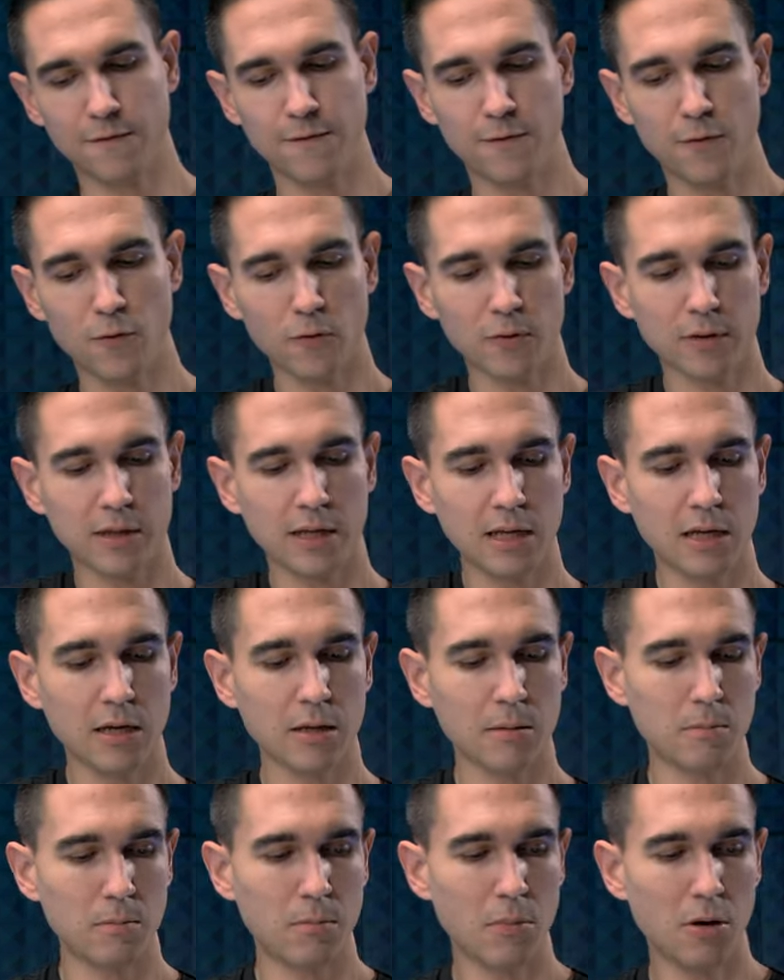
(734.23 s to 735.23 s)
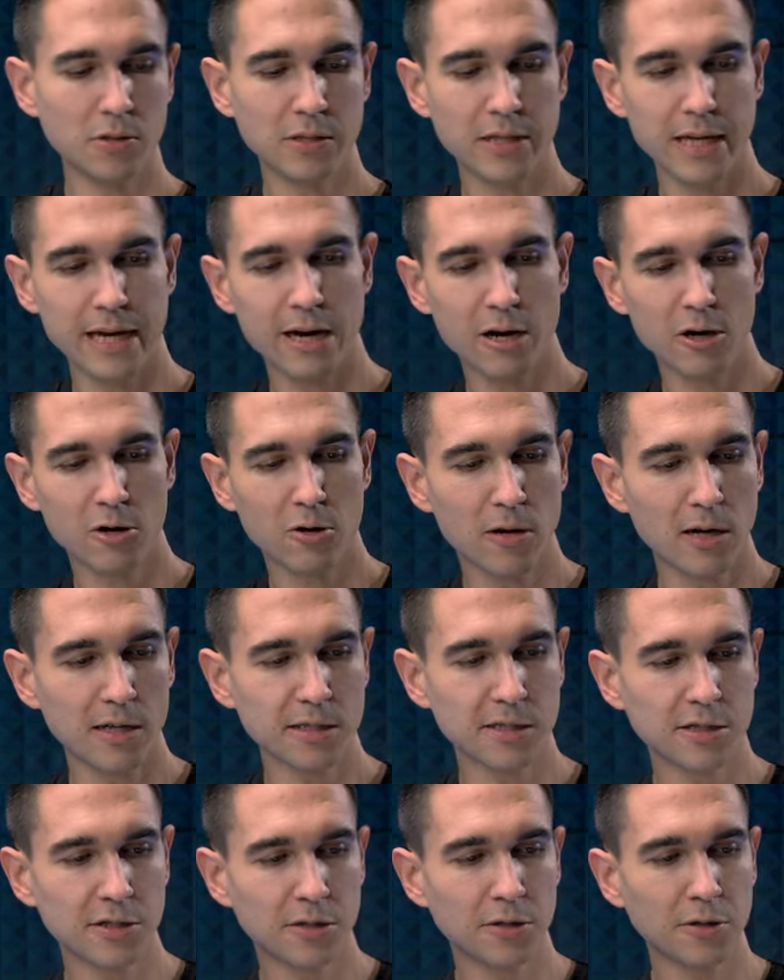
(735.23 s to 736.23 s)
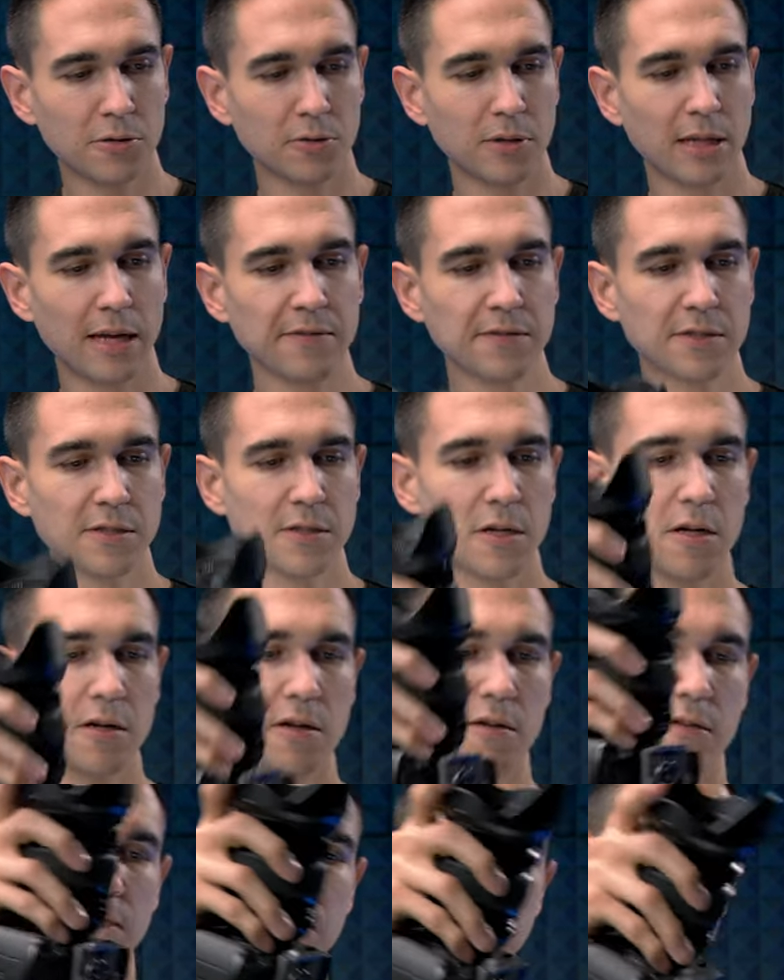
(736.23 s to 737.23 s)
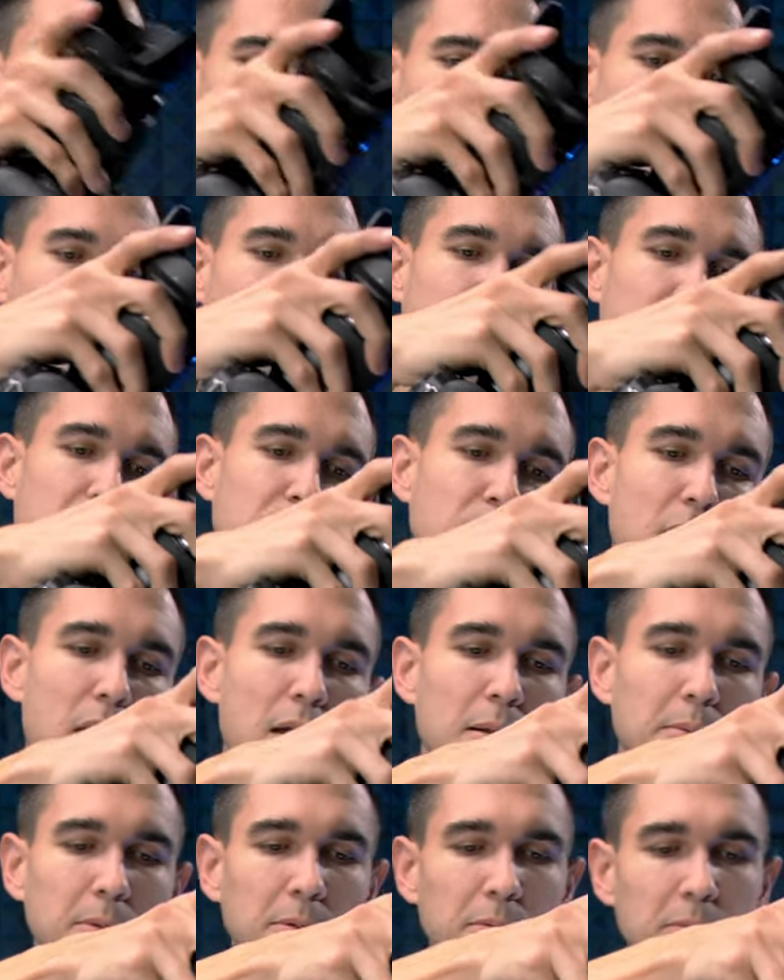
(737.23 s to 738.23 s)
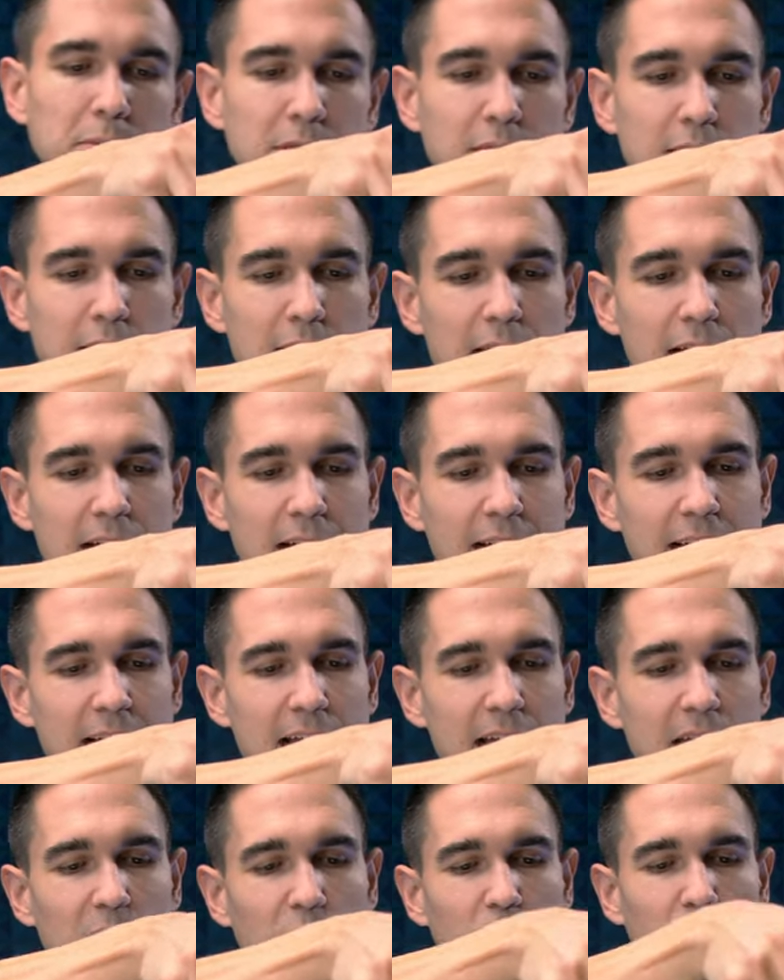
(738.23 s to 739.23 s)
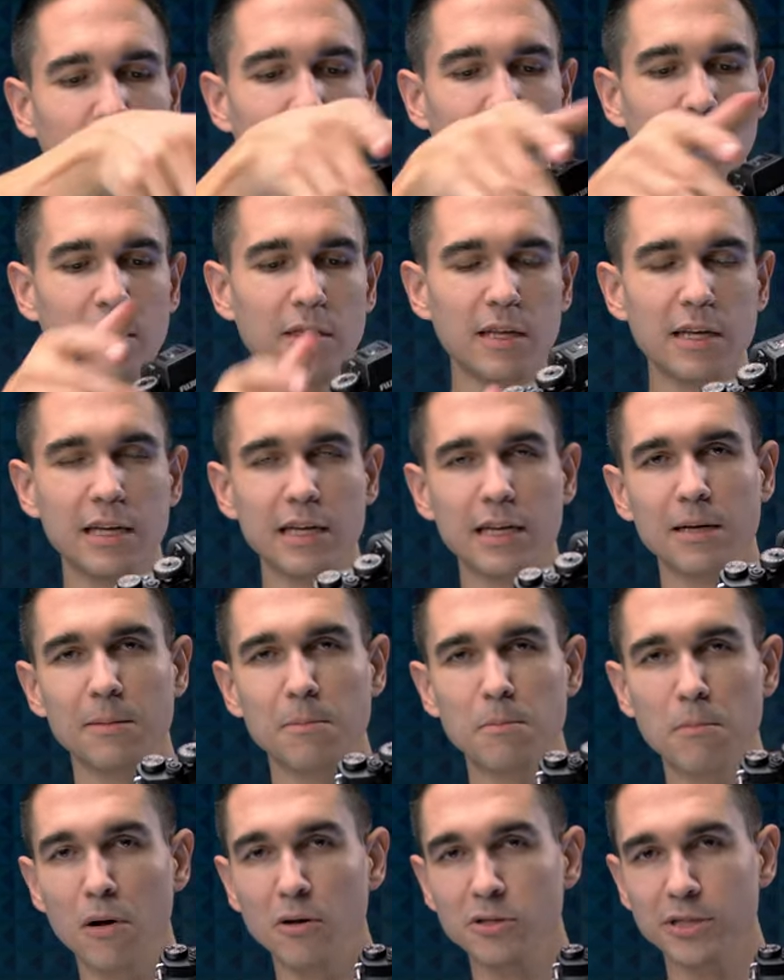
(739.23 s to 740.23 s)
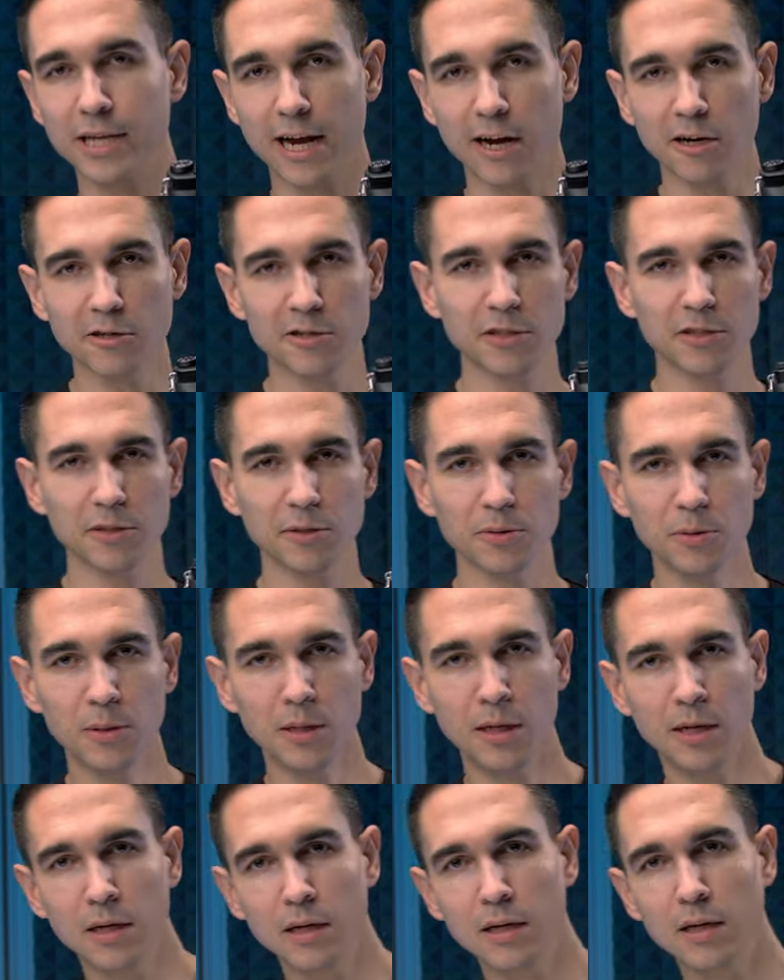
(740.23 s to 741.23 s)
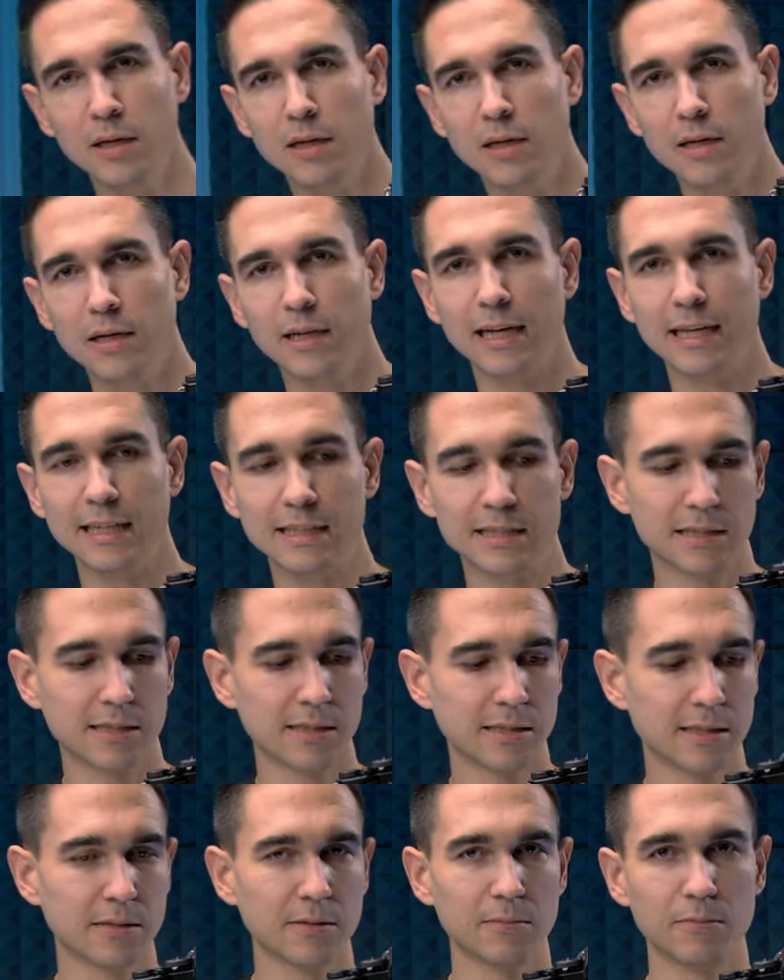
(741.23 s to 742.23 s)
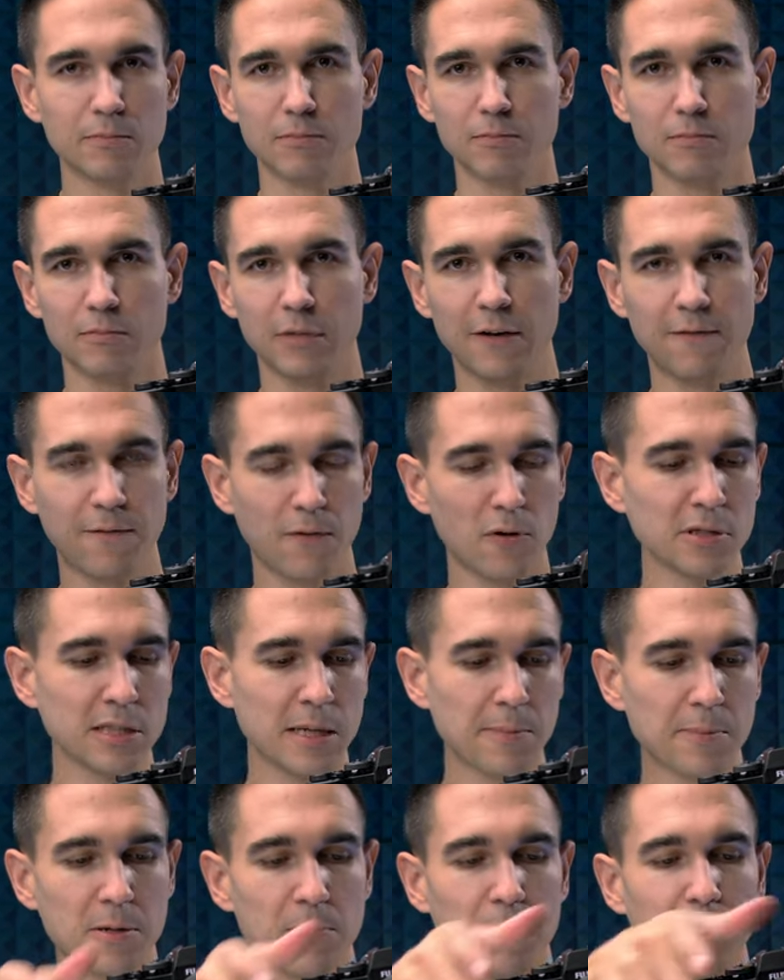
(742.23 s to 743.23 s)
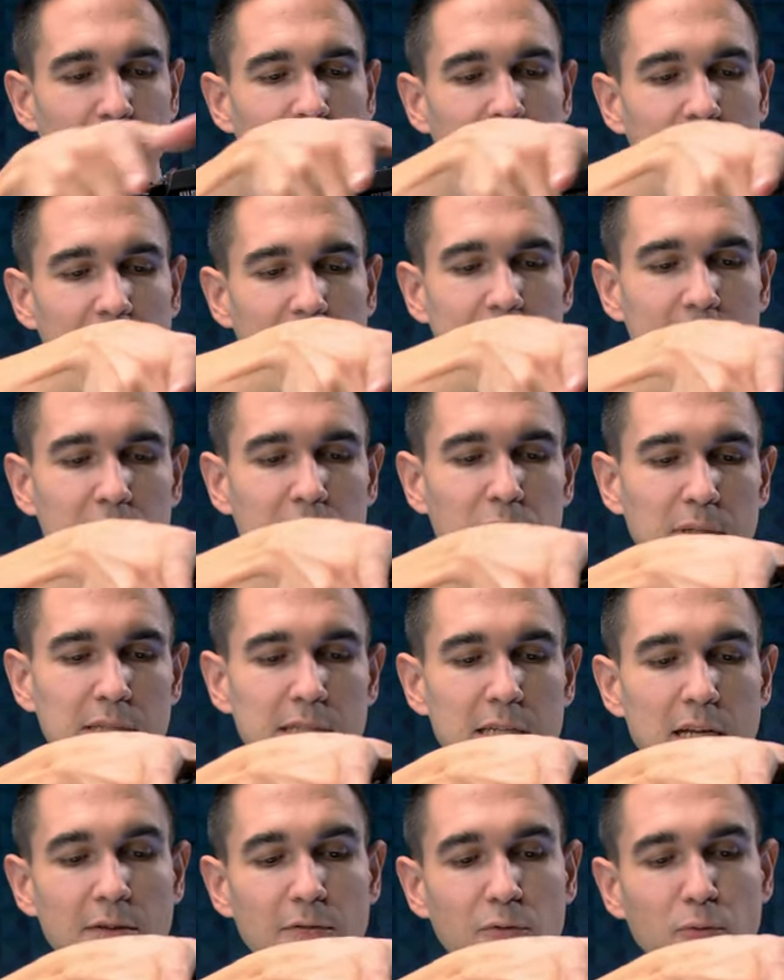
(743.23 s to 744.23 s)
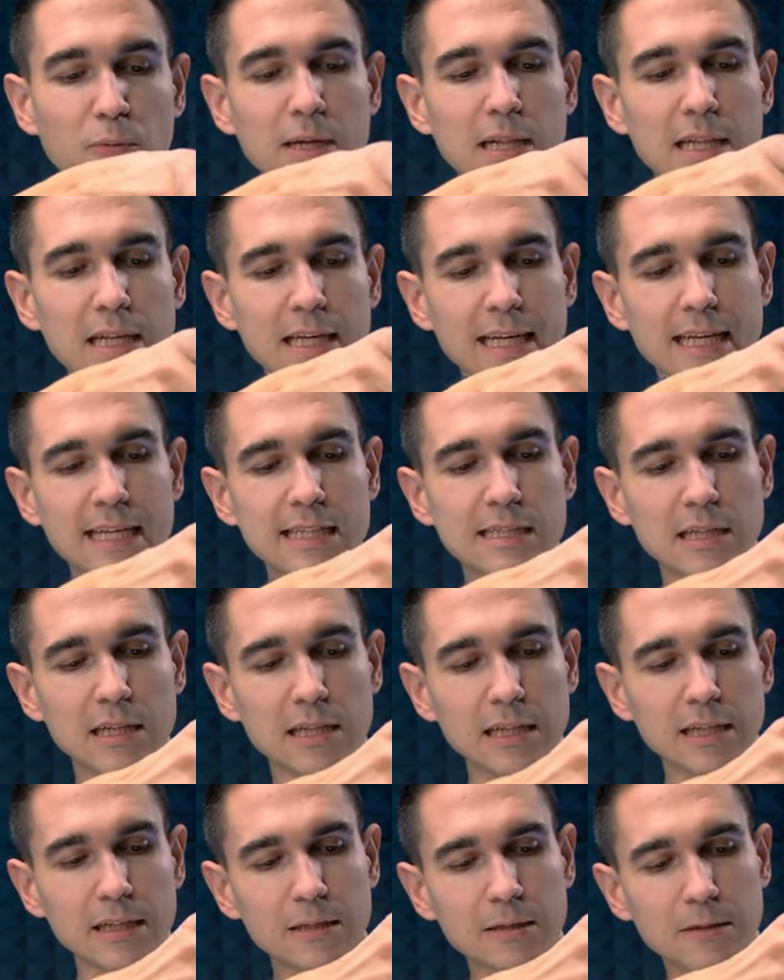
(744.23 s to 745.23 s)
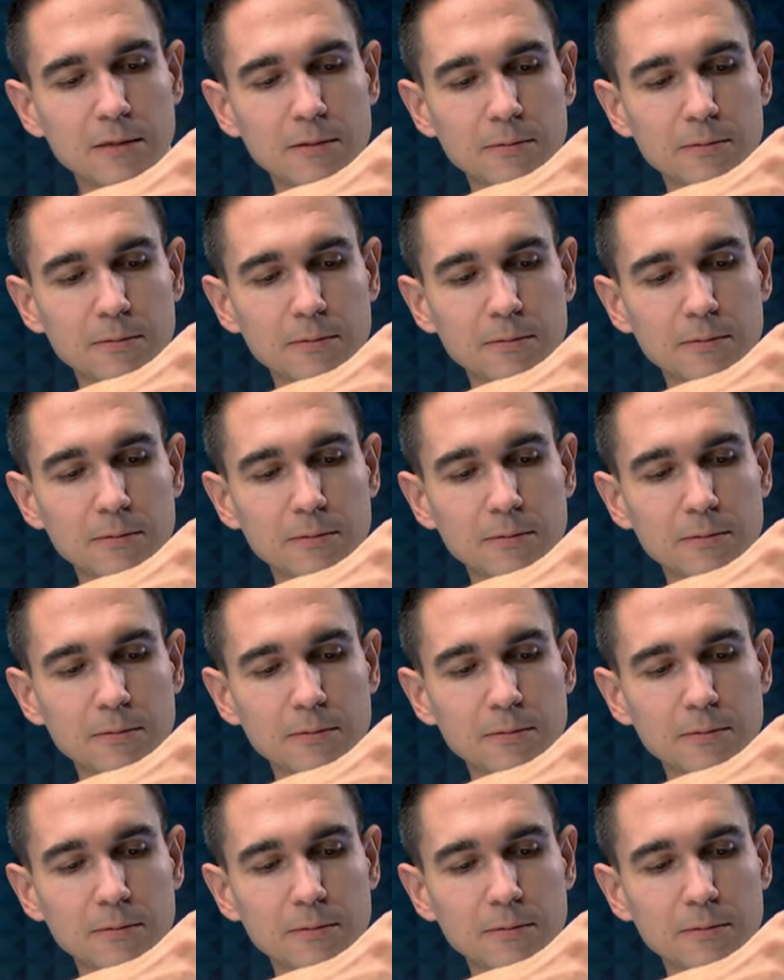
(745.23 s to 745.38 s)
for the Moza Aircross 2, they've solved some of the problems that I had with the Moza Air 2. It folds up completely into itself really easily.